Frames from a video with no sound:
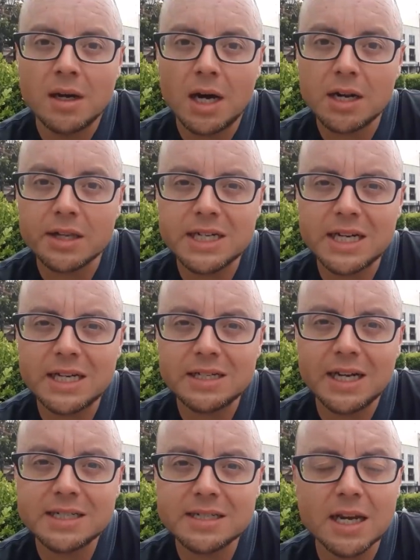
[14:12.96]
Another day
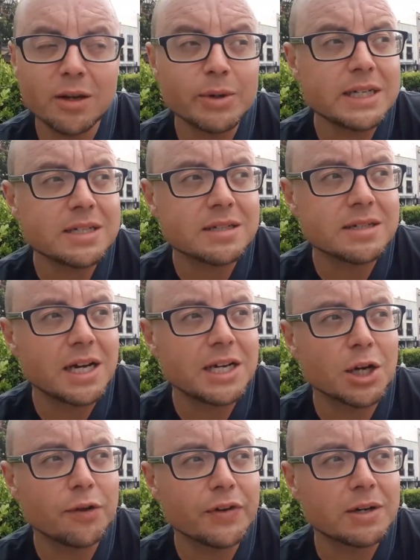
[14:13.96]
in San Luis is
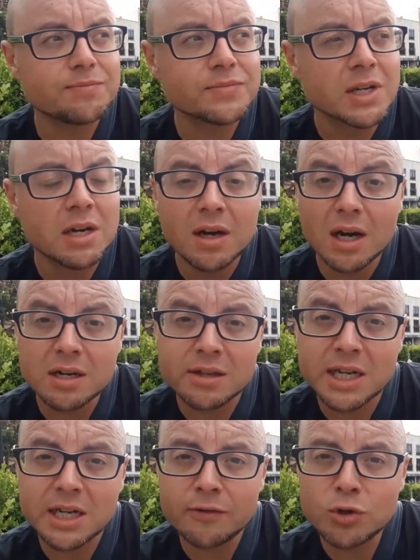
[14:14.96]
over. Another
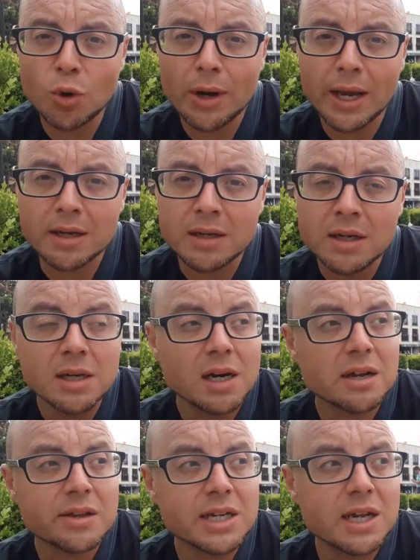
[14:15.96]
day of talking,
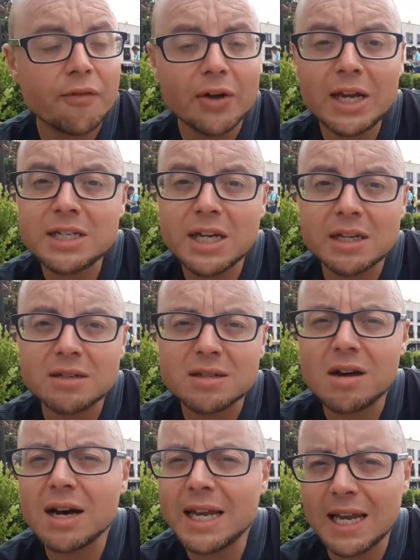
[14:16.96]
another day of eating
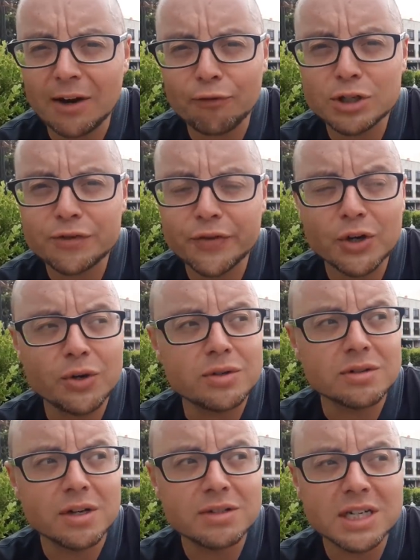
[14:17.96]
slightly average food.
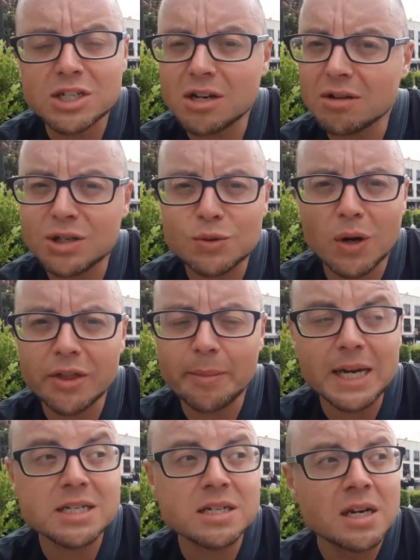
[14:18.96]
Those enchiladas weren't the
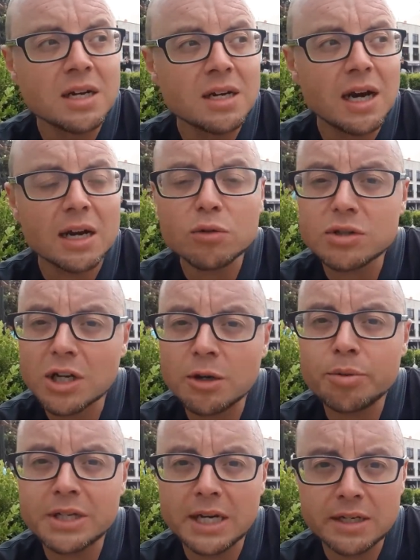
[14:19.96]
best, and also
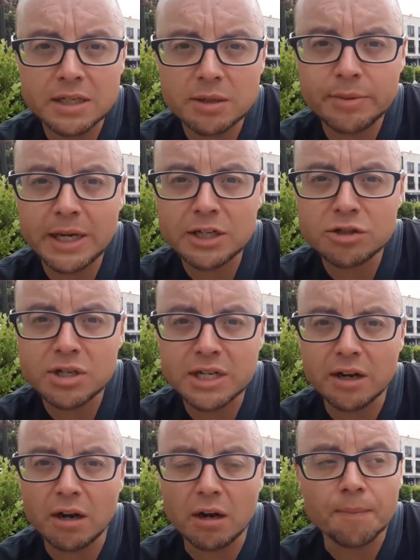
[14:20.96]
pretending to be interested
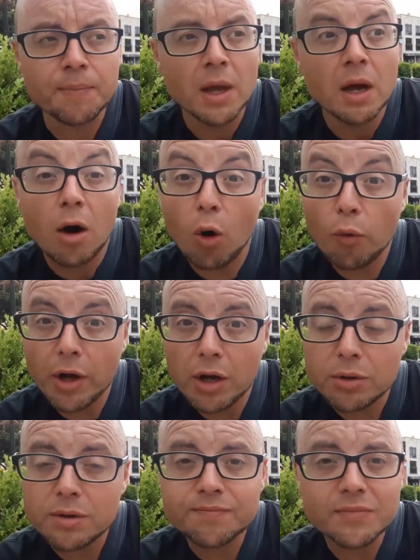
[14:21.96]
in art.
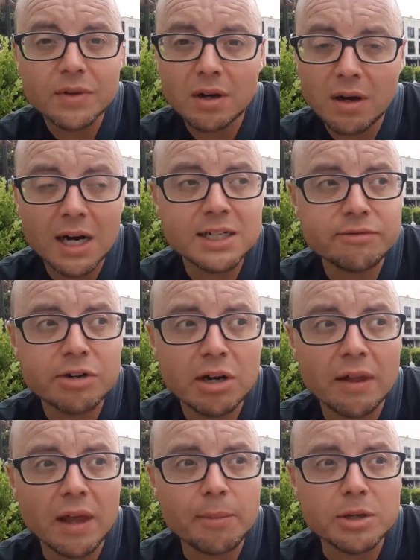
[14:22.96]
Although, I did really
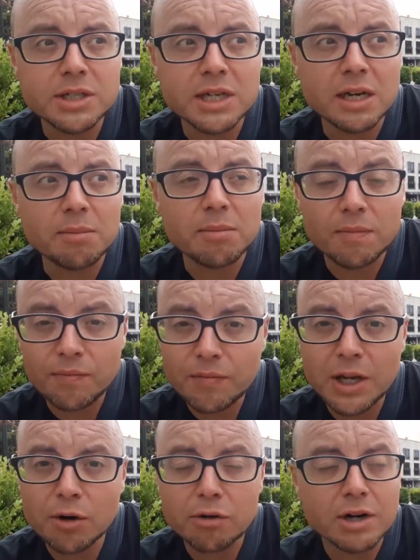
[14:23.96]
like that museum.
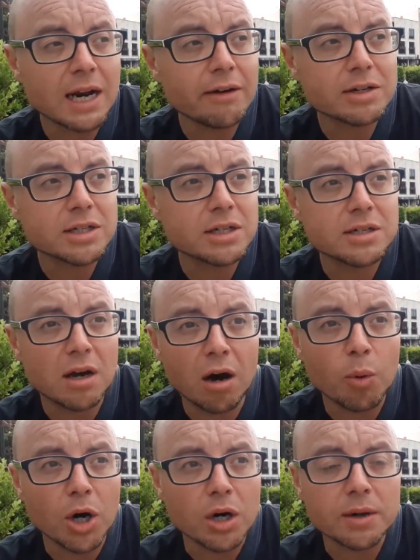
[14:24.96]
Leonora Carrington's
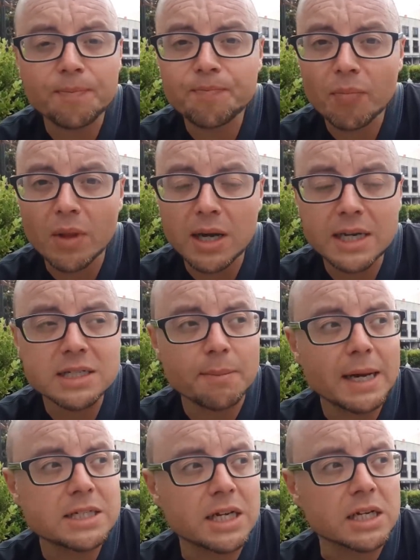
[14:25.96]
artwork is
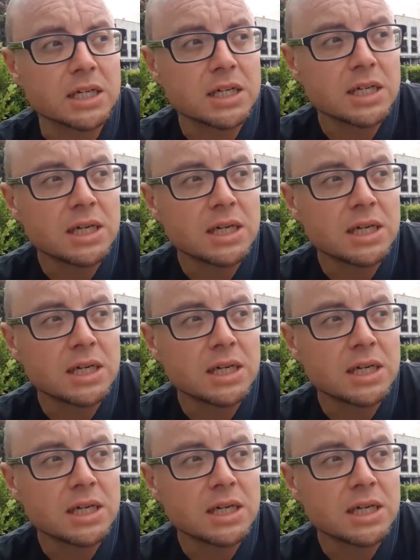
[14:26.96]
amazing.